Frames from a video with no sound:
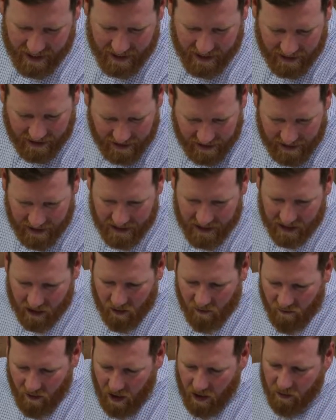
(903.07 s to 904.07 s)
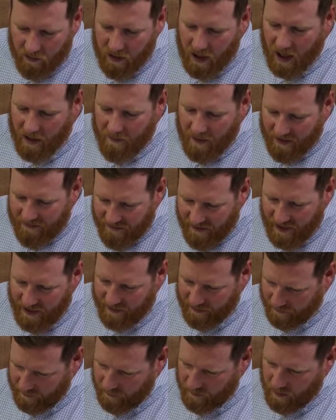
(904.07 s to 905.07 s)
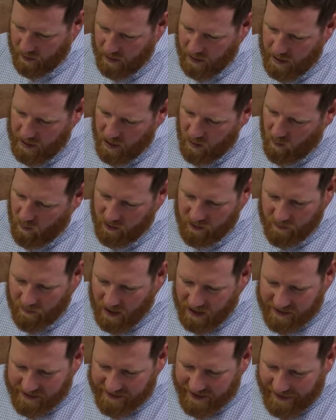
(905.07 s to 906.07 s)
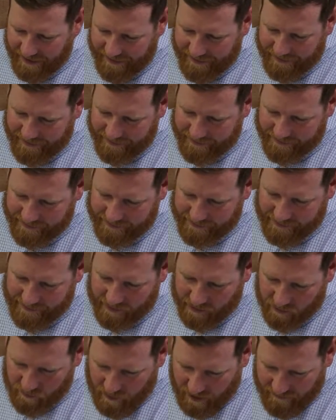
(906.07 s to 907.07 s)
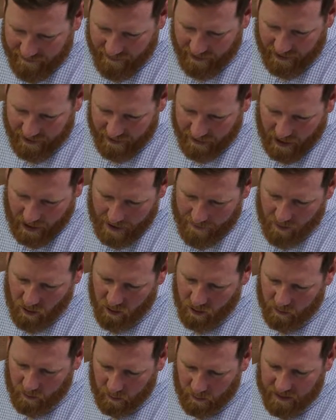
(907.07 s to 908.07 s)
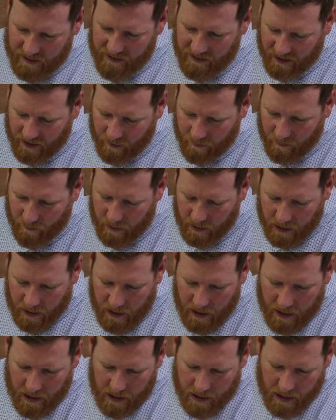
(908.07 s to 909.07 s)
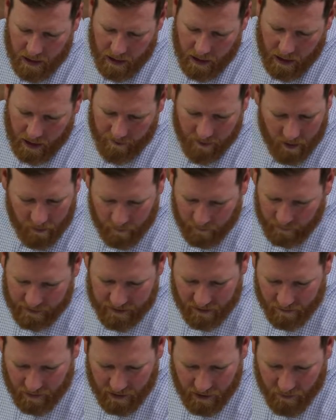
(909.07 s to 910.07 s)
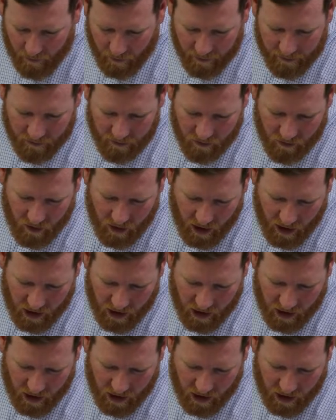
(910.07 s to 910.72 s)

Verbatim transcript: And Enoch followed God by faith. It wasn't by sight, it was by faith. I'm going to please him. I'm going to please him anyways.